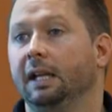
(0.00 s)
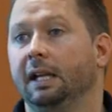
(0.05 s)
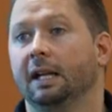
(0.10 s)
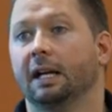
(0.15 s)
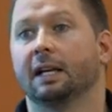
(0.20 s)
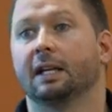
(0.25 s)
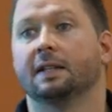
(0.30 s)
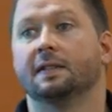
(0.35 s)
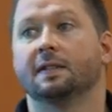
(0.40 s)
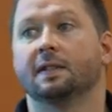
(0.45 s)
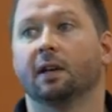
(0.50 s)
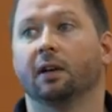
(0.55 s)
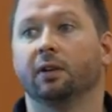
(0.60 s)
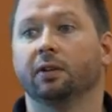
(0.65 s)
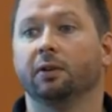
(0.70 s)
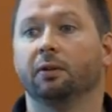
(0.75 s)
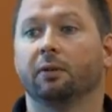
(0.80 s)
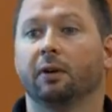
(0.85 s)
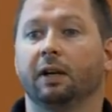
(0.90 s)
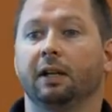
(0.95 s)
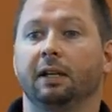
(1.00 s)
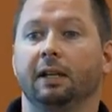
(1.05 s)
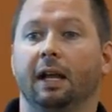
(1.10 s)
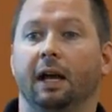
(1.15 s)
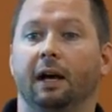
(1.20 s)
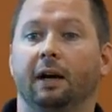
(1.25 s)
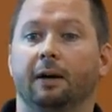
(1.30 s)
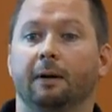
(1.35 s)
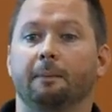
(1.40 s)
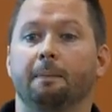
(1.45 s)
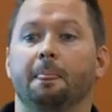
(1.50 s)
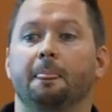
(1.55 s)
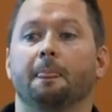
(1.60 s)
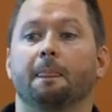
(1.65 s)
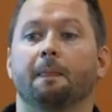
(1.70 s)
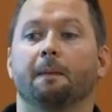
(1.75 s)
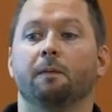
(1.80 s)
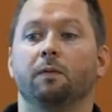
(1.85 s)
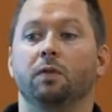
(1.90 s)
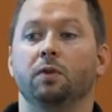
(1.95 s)
And I can tell you right now,
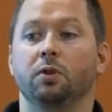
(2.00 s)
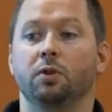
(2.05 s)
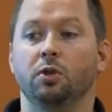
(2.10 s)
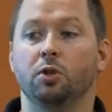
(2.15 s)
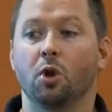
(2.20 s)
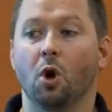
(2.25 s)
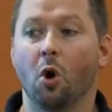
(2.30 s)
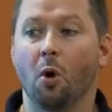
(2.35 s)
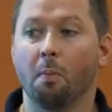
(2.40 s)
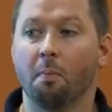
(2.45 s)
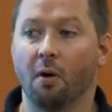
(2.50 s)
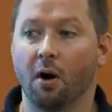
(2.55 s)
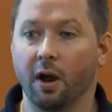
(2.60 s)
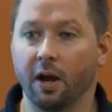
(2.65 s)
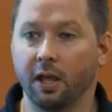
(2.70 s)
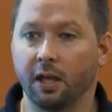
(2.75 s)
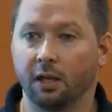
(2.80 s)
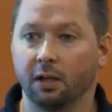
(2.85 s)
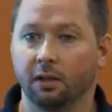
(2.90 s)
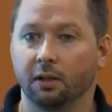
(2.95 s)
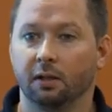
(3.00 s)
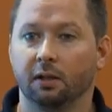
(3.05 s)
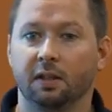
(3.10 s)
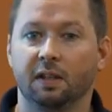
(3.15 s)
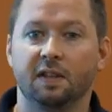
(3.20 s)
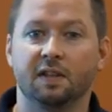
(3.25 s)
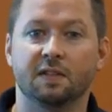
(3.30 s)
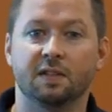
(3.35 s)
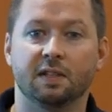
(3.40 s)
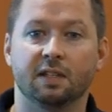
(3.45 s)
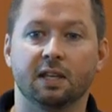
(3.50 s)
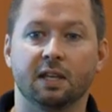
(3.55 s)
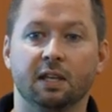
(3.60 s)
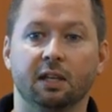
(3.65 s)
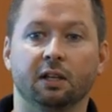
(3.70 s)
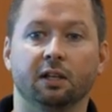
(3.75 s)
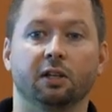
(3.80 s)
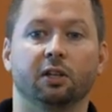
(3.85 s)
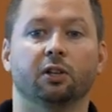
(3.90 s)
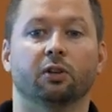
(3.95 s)
nobody is
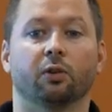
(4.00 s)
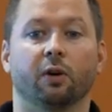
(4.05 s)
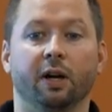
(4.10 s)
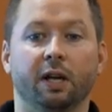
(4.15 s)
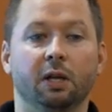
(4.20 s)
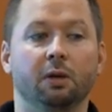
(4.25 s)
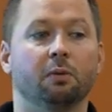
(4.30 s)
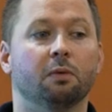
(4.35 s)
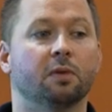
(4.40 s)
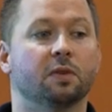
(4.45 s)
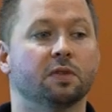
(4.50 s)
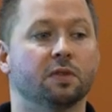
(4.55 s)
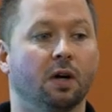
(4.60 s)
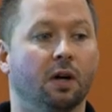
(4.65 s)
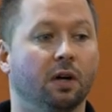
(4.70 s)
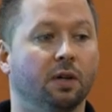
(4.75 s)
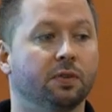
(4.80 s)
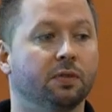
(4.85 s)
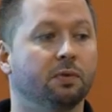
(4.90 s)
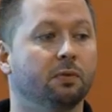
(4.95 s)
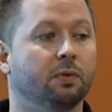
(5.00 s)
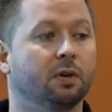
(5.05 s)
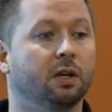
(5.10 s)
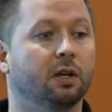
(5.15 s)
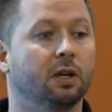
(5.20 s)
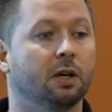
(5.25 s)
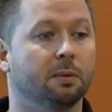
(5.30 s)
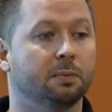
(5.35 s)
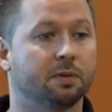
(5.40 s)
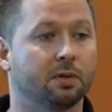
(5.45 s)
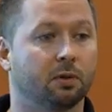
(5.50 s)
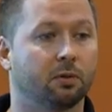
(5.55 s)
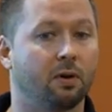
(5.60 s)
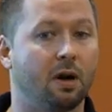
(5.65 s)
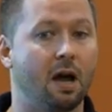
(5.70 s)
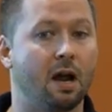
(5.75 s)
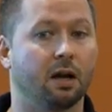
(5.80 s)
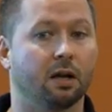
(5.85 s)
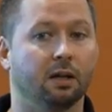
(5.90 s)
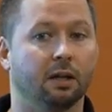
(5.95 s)
getting great results when it comes to
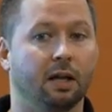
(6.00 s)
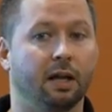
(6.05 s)
chronic